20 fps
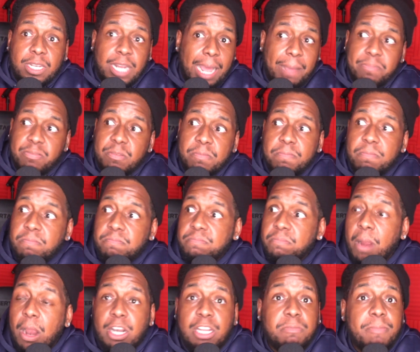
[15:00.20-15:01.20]
I put
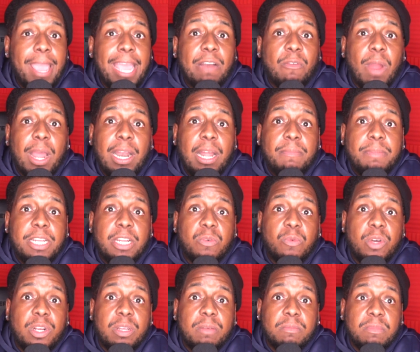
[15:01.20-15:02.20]
Bernie Mac right up there
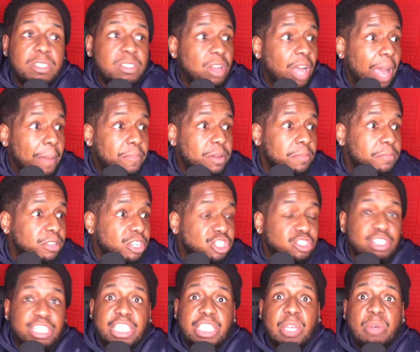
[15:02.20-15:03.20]
with him. You know, I put
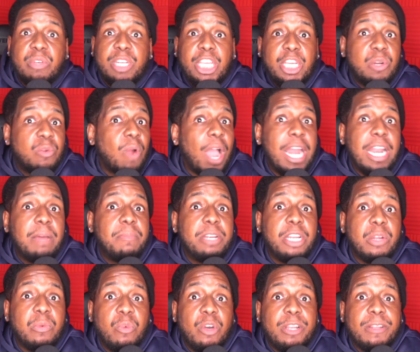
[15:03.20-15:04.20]
Patrice O'Neal right up
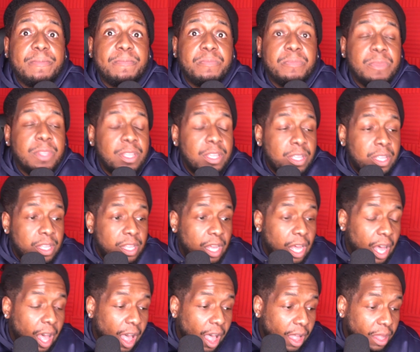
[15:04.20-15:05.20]
there with him.
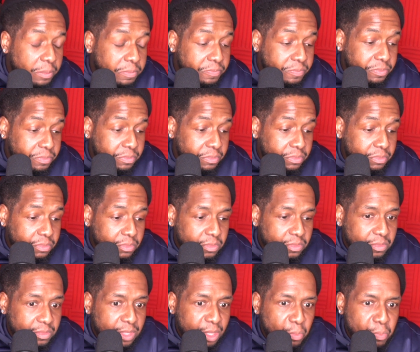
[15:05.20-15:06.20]

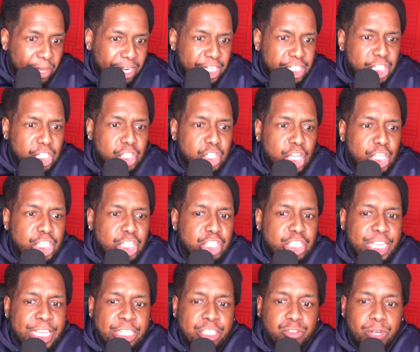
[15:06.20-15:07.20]
But it's
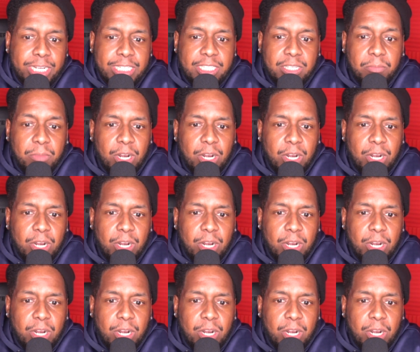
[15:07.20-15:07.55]
just interesting.